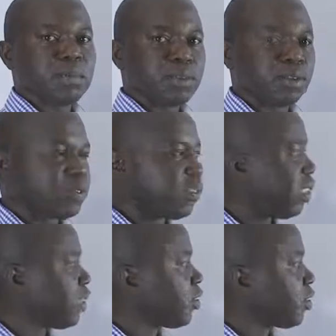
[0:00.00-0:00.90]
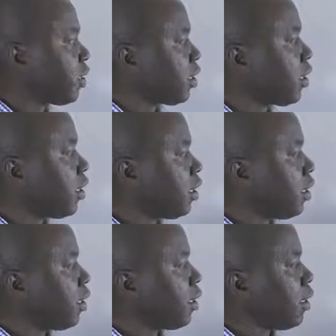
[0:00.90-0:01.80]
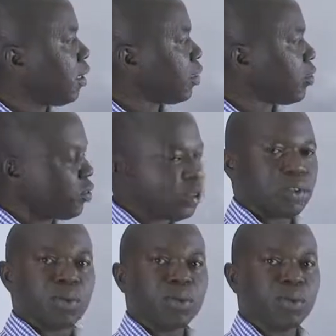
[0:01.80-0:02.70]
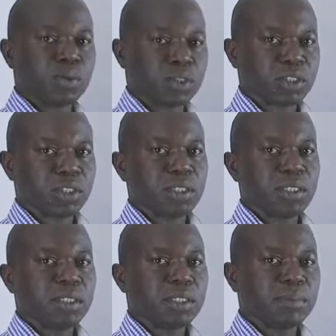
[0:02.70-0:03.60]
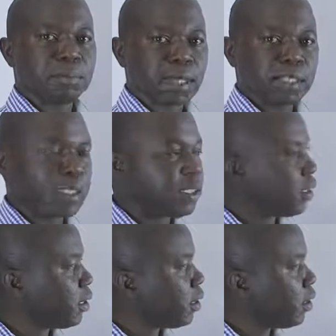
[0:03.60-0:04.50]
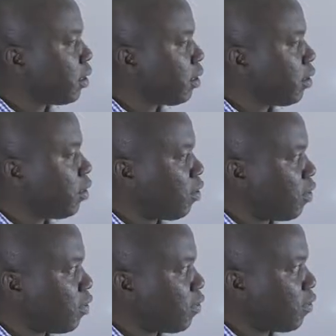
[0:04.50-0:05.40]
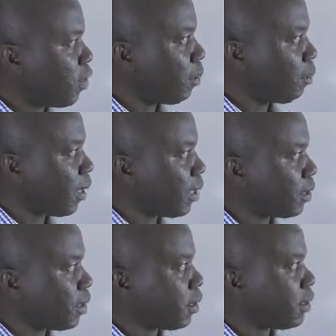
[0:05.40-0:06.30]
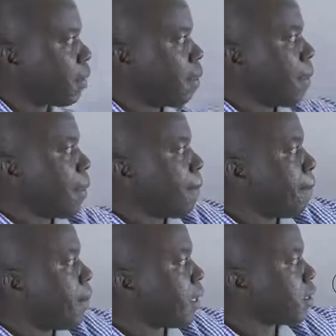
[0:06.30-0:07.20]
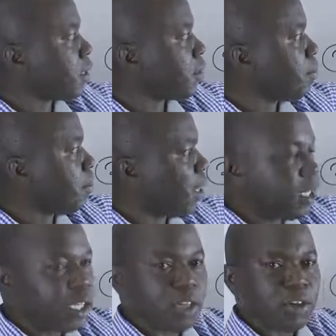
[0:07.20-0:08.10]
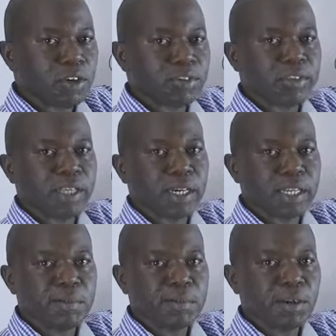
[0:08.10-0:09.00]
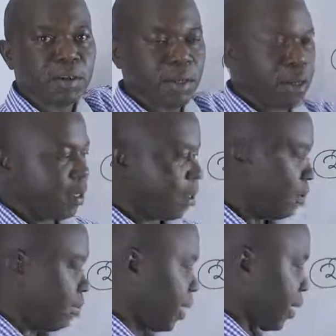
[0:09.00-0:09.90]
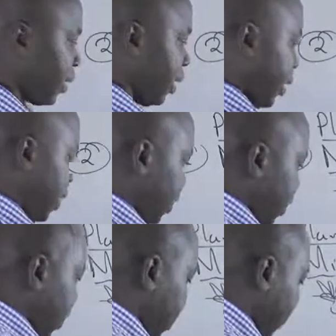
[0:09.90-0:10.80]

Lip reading: most of the literature does not quote parasites of the plants, but many of the animal parasites.